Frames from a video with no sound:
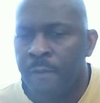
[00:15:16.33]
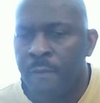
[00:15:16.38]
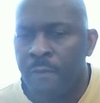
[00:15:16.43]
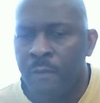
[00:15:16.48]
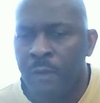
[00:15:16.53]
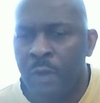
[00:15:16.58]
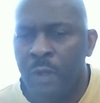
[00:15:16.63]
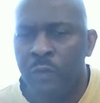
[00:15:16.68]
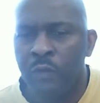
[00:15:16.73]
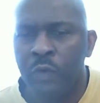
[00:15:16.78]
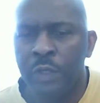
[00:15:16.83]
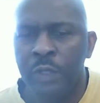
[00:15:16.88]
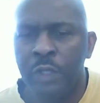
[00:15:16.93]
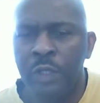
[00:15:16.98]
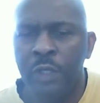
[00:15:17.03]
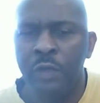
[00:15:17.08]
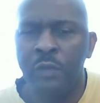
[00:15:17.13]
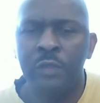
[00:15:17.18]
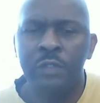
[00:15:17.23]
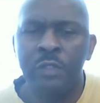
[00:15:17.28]
When will he
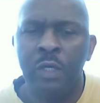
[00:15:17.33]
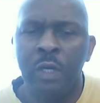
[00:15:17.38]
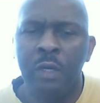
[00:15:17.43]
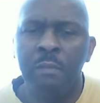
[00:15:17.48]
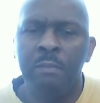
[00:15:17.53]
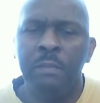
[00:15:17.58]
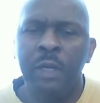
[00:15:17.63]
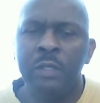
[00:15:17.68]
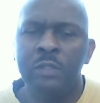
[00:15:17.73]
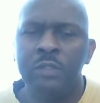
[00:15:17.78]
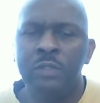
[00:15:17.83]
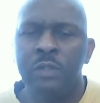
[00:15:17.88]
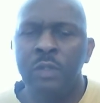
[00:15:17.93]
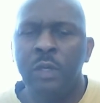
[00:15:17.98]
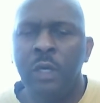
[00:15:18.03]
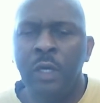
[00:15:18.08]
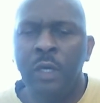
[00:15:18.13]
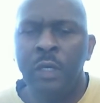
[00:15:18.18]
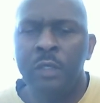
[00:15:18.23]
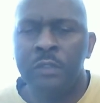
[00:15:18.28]
return back to
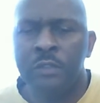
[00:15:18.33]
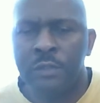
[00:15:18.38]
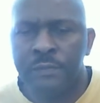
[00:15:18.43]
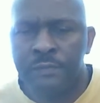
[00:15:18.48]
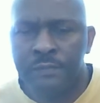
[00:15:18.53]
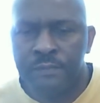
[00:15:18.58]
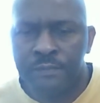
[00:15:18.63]
earth?